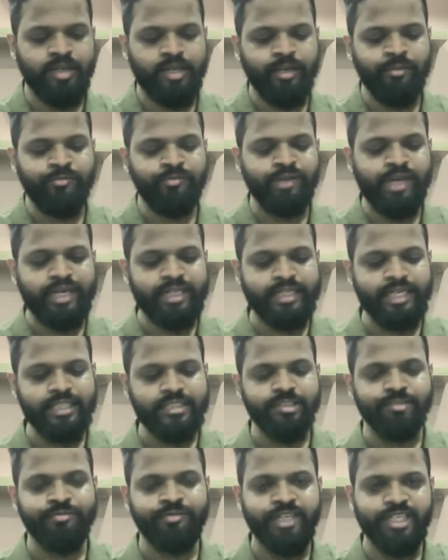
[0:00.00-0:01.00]
if there
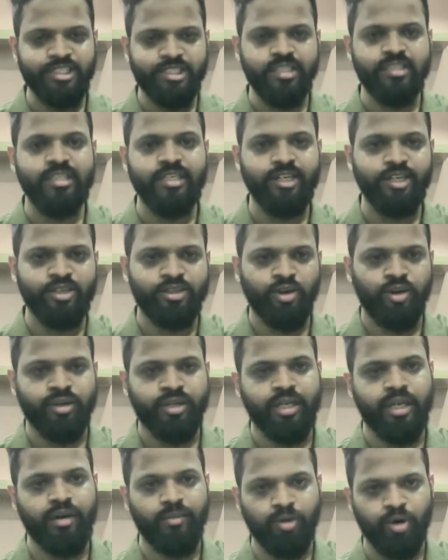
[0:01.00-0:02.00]
is a feature that you're
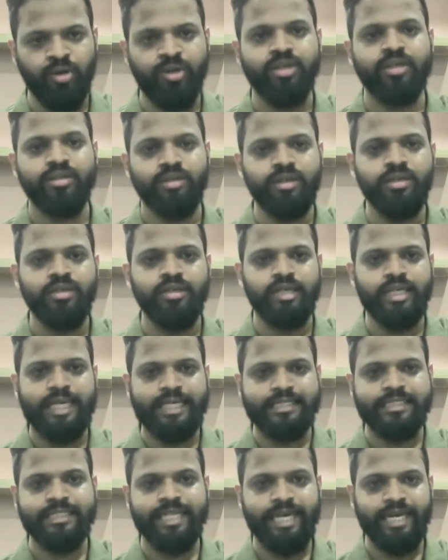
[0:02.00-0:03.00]
talking about,
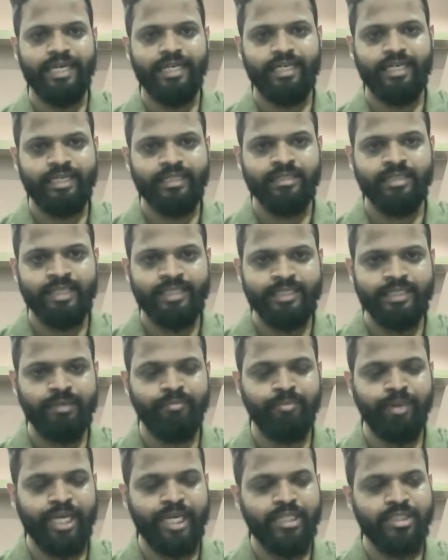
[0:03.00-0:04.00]
let's say in
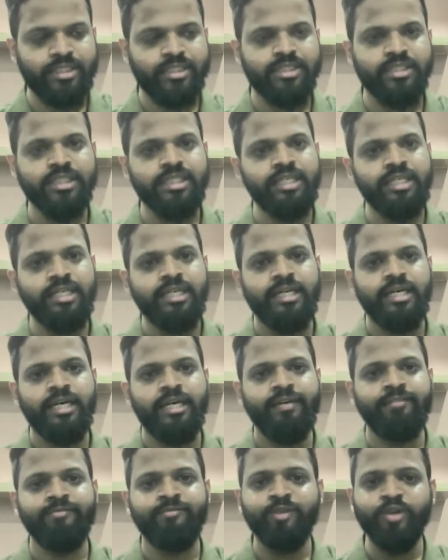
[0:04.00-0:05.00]
the page,
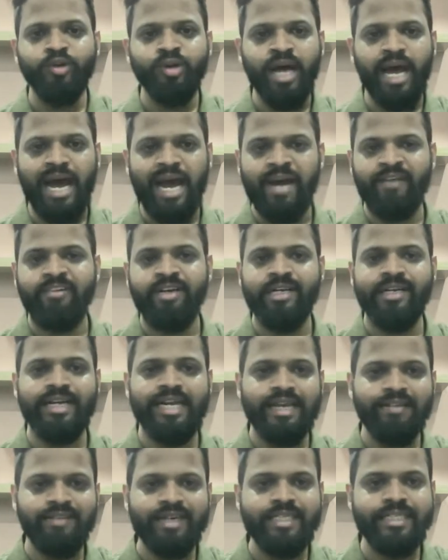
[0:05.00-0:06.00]
if you have a
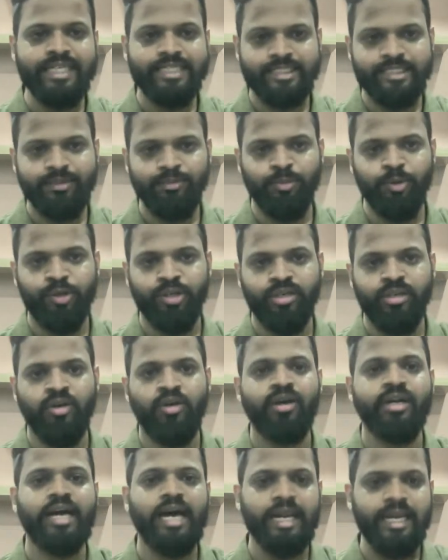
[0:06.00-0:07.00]
relevant testimonial
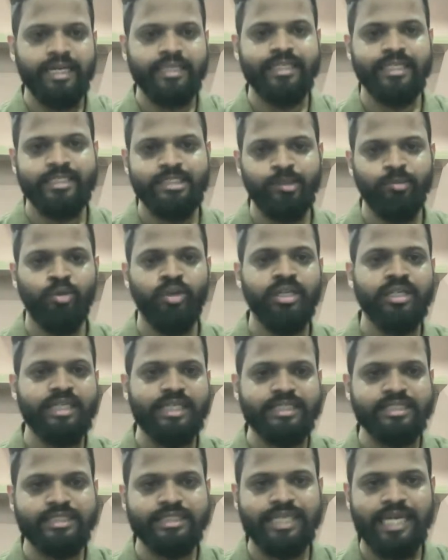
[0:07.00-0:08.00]
or collect testimonial
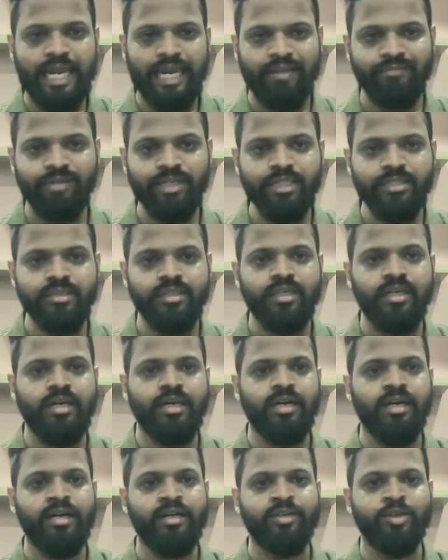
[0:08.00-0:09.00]
that is relevant
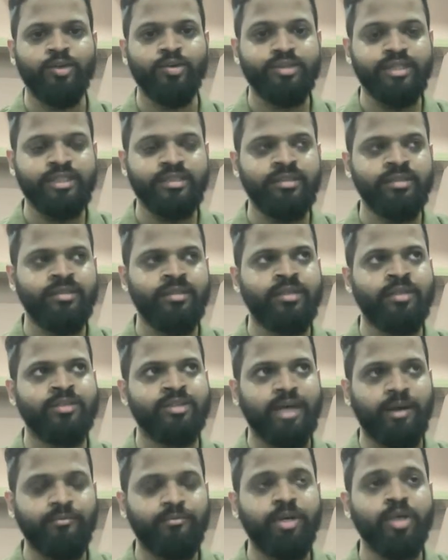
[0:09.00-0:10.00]
to
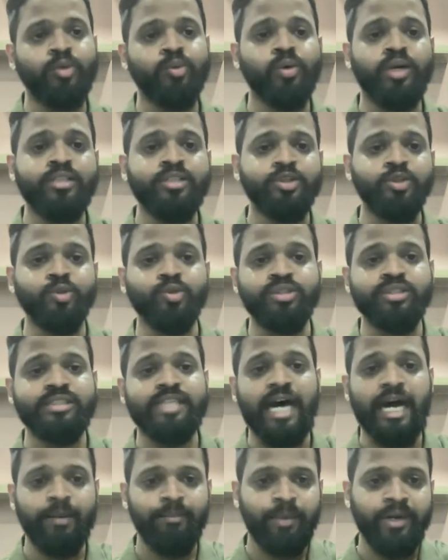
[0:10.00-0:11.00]
someone who has used
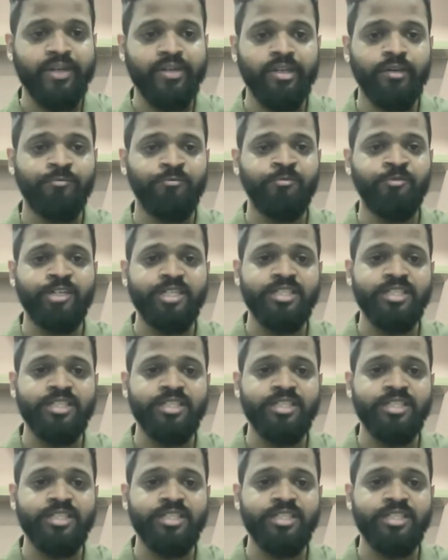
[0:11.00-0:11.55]
that particular